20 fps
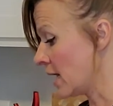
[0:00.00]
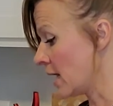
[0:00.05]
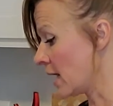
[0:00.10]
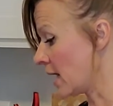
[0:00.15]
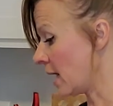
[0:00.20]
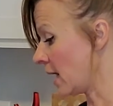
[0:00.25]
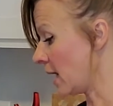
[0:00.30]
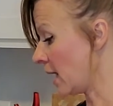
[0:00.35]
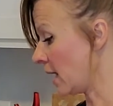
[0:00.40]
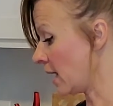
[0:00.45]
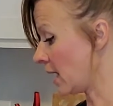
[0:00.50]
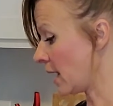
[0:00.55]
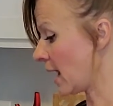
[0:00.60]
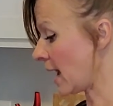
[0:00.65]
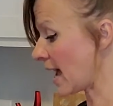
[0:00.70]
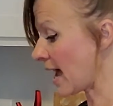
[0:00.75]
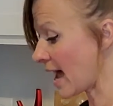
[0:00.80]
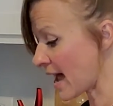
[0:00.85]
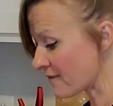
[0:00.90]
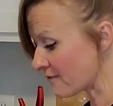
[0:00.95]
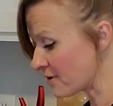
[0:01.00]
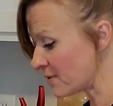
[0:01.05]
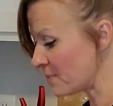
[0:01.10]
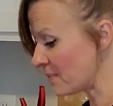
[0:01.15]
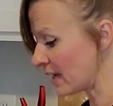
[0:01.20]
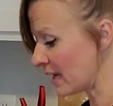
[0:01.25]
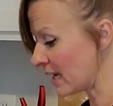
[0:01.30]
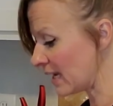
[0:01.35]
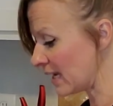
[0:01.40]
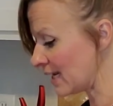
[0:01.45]
I haven't
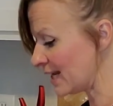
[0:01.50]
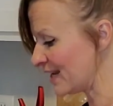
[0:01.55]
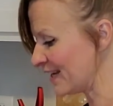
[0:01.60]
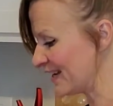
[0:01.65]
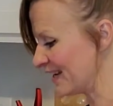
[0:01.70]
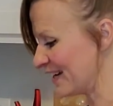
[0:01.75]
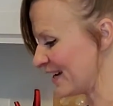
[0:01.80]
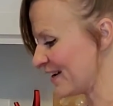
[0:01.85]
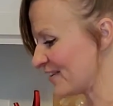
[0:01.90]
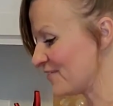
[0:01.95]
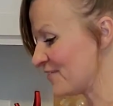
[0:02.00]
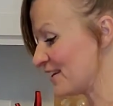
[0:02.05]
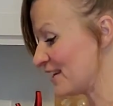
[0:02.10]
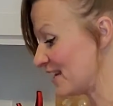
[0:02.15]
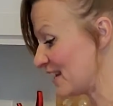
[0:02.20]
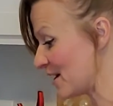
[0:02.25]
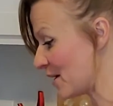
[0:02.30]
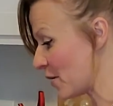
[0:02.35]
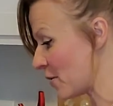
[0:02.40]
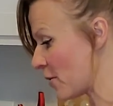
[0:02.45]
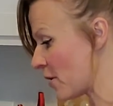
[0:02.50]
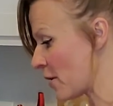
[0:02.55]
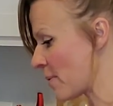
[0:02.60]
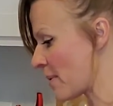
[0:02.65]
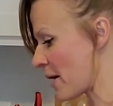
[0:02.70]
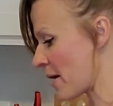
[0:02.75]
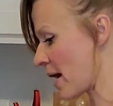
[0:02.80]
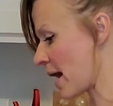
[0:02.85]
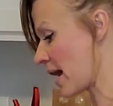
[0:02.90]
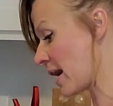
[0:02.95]
made a video
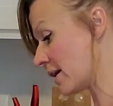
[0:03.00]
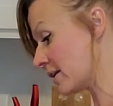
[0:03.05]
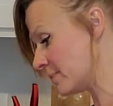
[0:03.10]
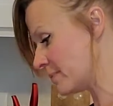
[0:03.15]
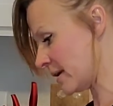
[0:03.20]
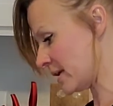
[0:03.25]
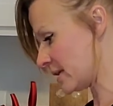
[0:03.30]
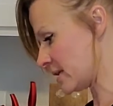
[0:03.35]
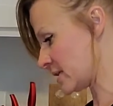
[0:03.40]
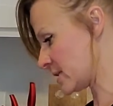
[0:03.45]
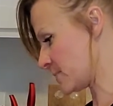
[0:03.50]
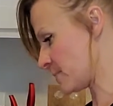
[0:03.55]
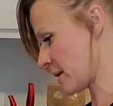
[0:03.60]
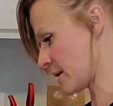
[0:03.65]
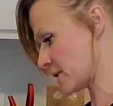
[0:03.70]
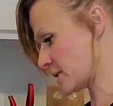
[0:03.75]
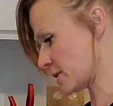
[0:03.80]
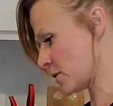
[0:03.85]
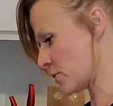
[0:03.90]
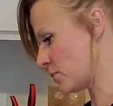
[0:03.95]
about how to make this pesto